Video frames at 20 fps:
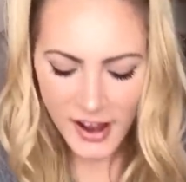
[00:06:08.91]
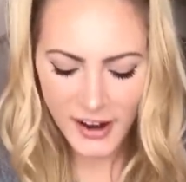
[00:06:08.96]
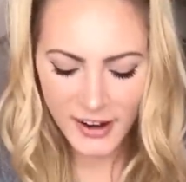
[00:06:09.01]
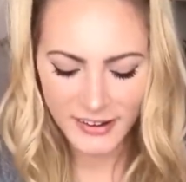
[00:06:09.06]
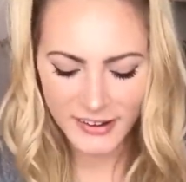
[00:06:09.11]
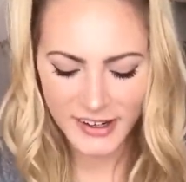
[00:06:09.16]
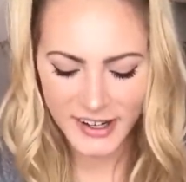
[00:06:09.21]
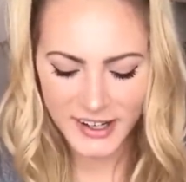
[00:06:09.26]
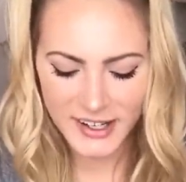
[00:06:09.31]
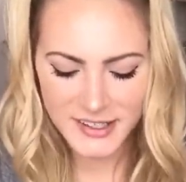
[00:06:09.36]
All
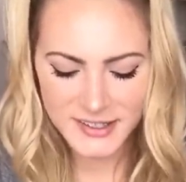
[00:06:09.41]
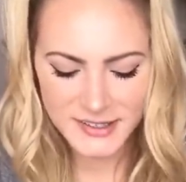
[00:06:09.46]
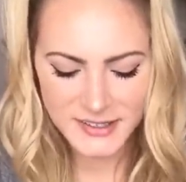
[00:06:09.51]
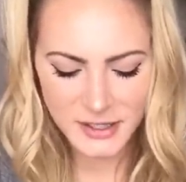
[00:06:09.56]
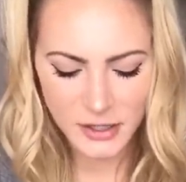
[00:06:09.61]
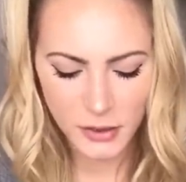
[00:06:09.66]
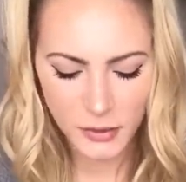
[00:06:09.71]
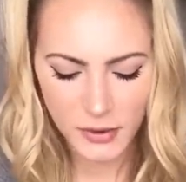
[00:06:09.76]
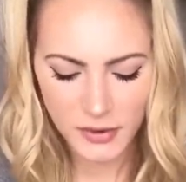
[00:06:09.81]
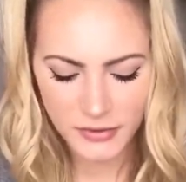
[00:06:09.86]
right,
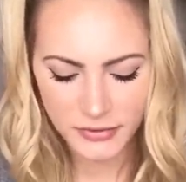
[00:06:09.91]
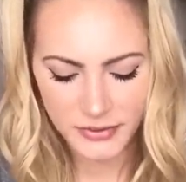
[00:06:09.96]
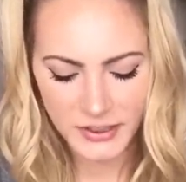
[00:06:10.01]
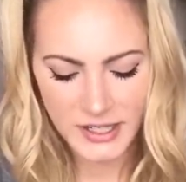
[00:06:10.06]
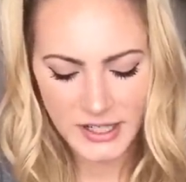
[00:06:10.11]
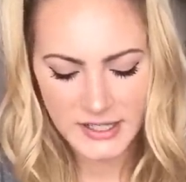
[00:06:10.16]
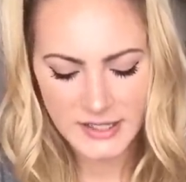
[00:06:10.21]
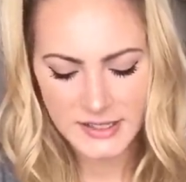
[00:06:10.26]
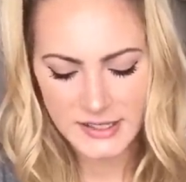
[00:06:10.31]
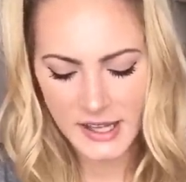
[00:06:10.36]
so
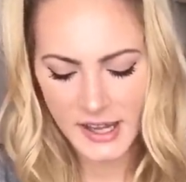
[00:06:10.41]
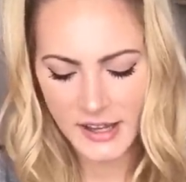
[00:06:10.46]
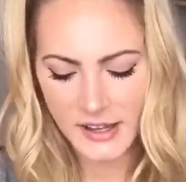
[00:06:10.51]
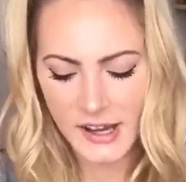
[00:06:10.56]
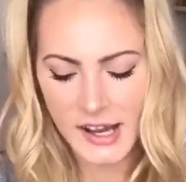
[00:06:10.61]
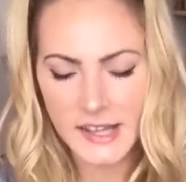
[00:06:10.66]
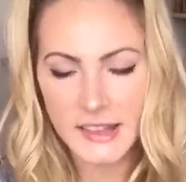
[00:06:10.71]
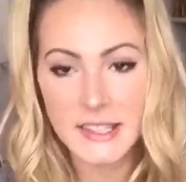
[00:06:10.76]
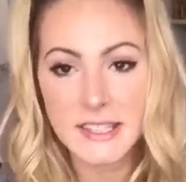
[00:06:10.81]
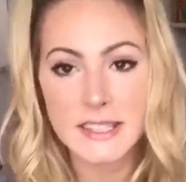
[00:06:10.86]
first I
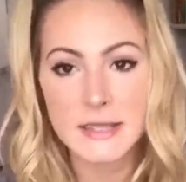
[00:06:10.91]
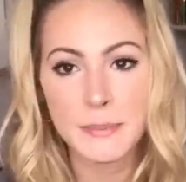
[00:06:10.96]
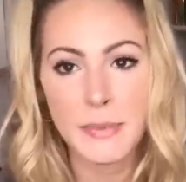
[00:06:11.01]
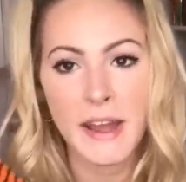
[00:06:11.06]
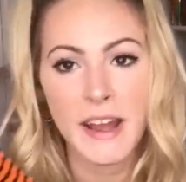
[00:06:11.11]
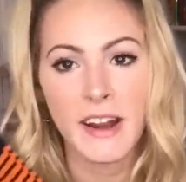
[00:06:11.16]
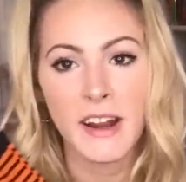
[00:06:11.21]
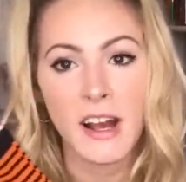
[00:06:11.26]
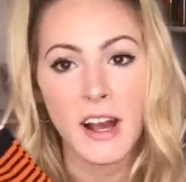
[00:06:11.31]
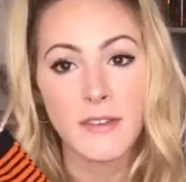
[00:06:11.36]
got this
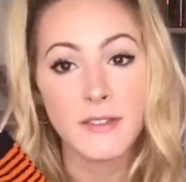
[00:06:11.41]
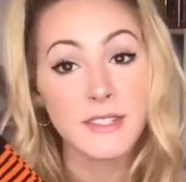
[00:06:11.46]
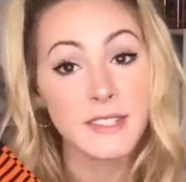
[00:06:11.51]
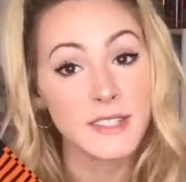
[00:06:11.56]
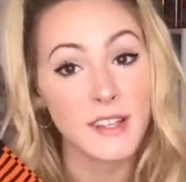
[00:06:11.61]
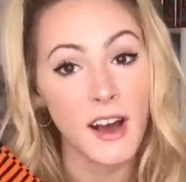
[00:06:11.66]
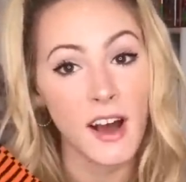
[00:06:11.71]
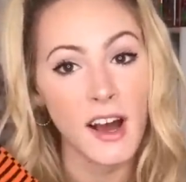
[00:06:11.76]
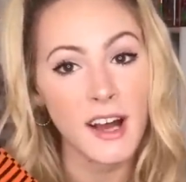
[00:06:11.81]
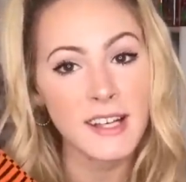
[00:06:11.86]
pair of
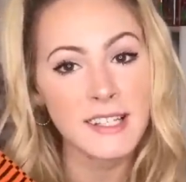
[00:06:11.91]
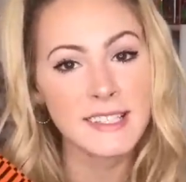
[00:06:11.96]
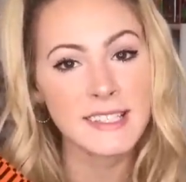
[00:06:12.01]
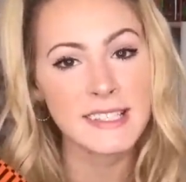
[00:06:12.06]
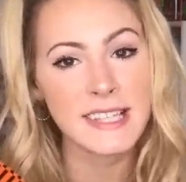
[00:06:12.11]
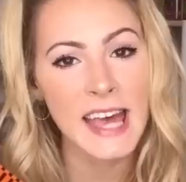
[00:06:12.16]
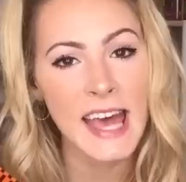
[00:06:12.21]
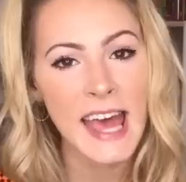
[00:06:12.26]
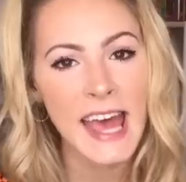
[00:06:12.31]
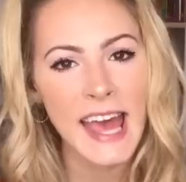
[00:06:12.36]

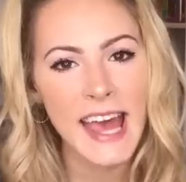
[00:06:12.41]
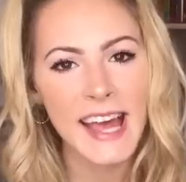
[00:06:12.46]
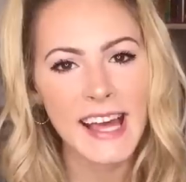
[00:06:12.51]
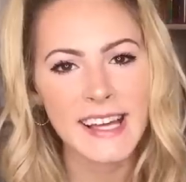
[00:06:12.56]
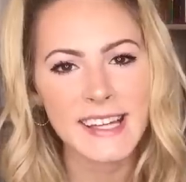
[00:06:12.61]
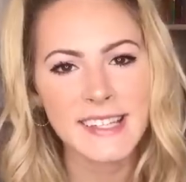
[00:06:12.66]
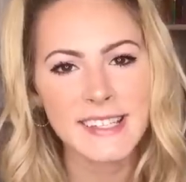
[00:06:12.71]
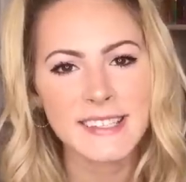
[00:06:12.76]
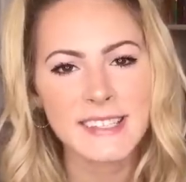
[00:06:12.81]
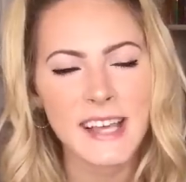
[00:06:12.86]
socks
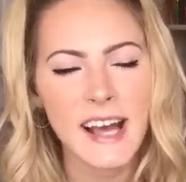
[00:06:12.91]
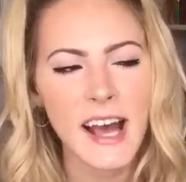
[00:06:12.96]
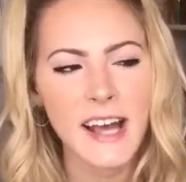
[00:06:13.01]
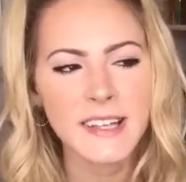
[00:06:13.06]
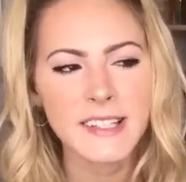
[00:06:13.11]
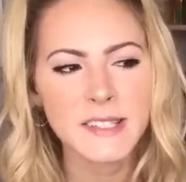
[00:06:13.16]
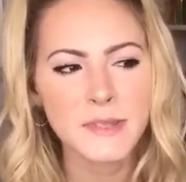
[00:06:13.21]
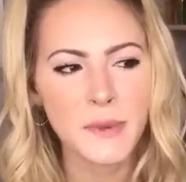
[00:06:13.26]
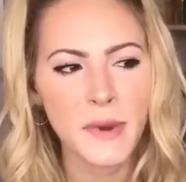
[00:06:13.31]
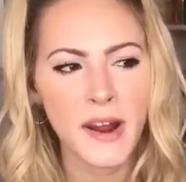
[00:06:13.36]
and I
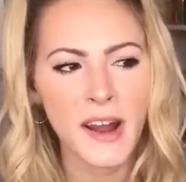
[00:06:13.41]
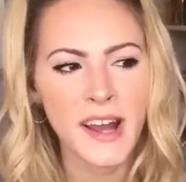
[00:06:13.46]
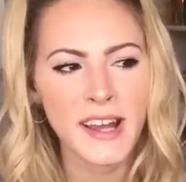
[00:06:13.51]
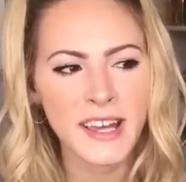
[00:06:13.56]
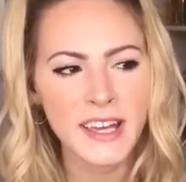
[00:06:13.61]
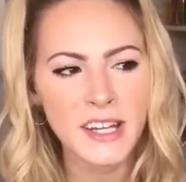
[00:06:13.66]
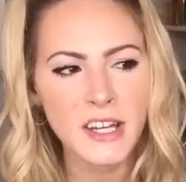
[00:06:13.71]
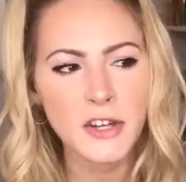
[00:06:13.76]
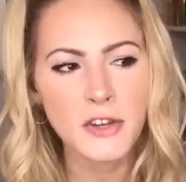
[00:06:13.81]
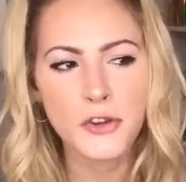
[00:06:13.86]
swear I
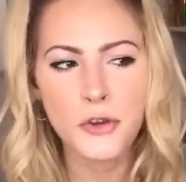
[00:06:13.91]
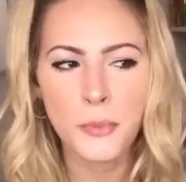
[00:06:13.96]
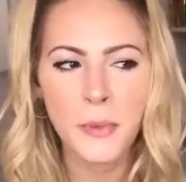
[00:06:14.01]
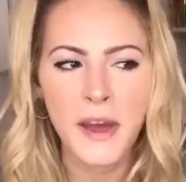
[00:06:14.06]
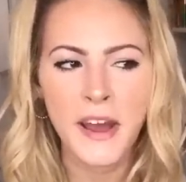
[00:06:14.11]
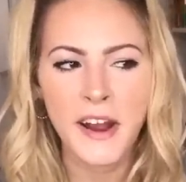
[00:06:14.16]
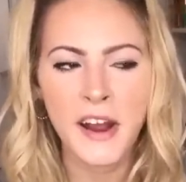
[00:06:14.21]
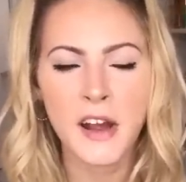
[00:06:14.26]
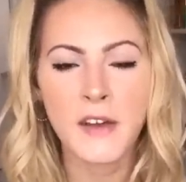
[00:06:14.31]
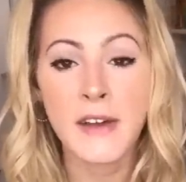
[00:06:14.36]
get a new
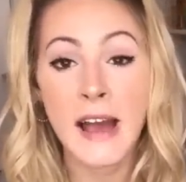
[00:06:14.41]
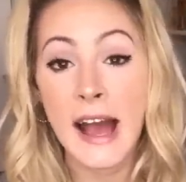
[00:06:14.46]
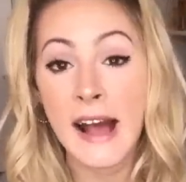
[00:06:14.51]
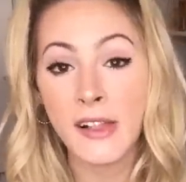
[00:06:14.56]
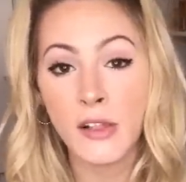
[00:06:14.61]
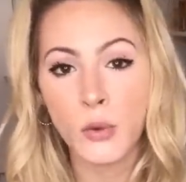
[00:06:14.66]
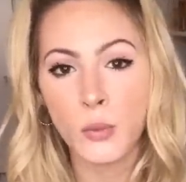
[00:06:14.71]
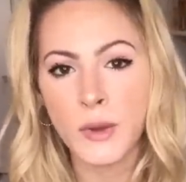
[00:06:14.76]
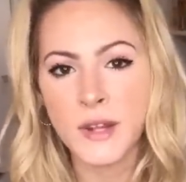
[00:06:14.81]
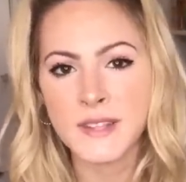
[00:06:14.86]
pair of
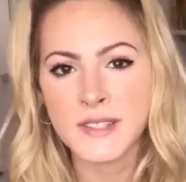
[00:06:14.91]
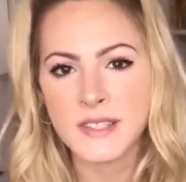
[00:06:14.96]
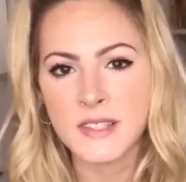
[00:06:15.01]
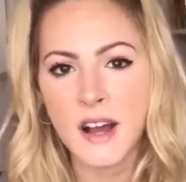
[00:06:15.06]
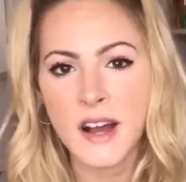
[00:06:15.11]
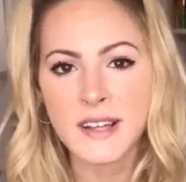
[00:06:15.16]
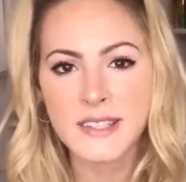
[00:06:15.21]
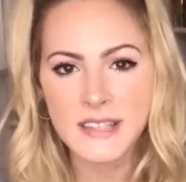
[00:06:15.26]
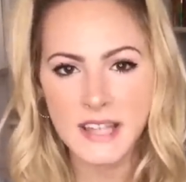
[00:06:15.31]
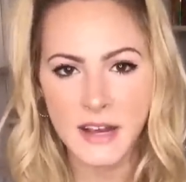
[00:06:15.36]
Halloween
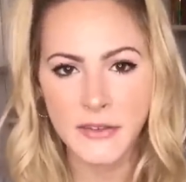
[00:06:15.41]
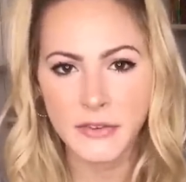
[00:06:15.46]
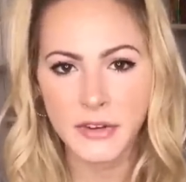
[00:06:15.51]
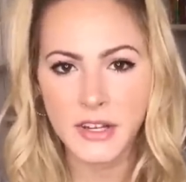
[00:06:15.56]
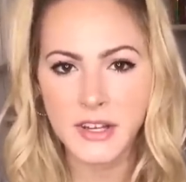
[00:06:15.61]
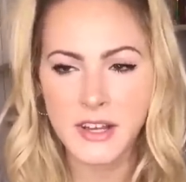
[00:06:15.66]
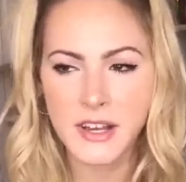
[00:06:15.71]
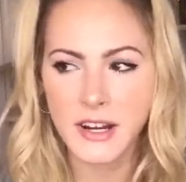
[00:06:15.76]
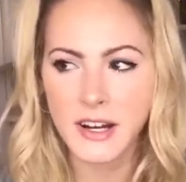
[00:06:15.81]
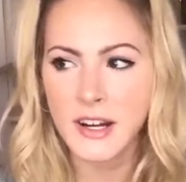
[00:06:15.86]
socks
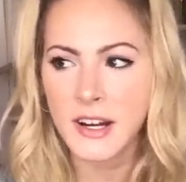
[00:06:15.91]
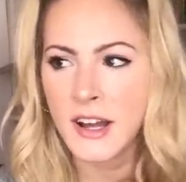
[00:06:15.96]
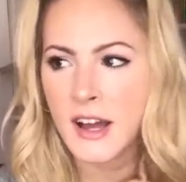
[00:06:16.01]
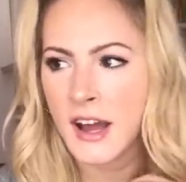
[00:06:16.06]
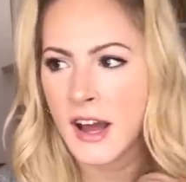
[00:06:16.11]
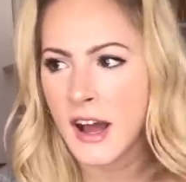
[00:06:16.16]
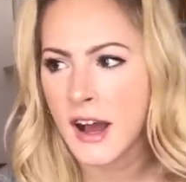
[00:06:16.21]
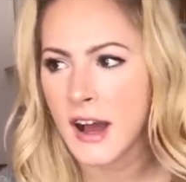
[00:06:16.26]
every year.